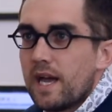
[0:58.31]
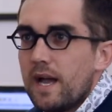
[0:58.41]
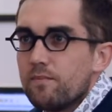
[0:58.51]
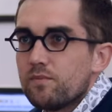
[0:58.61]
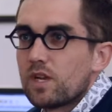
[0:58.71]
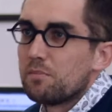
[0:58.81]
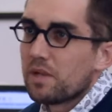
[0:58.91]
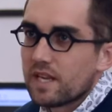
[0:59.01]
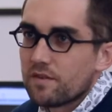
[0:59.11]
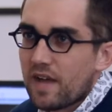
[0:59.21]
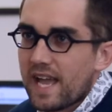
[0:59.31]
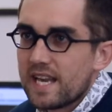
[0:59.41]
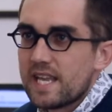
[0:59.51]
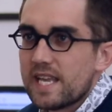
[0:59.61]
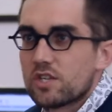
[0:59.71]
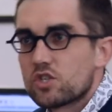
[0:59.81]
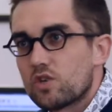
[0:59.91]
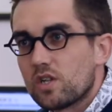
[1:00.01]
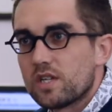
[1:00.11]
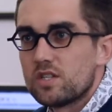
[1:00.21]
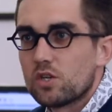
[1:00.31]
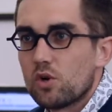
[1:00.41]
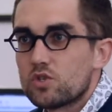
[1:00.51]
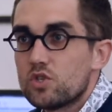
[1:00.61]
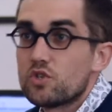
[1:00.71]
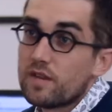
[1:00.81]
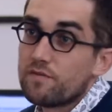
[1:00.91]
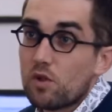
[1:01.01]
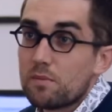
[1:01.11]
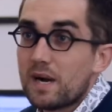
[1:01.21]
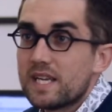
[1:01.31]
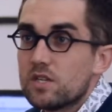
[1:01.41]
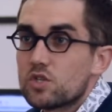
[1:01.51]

um, complaining of headaches, struggling to concentrate, falling behind at